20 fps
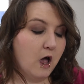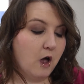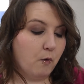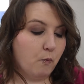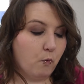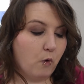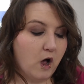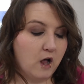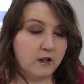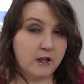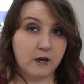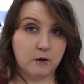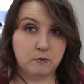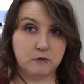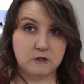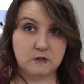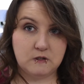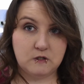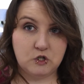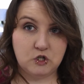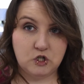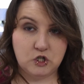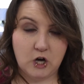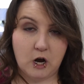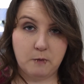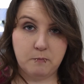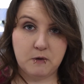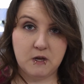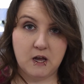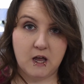While I was
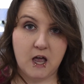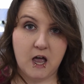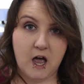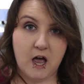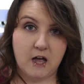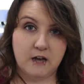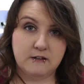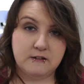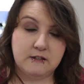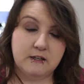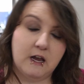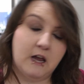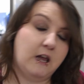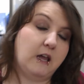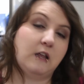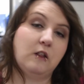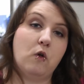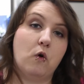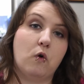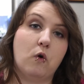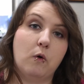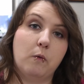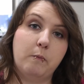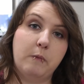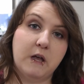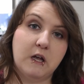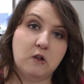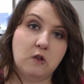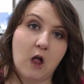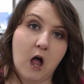shopping at a local
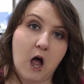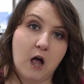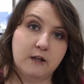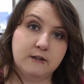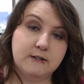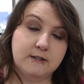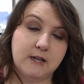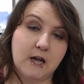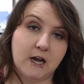Big Lots,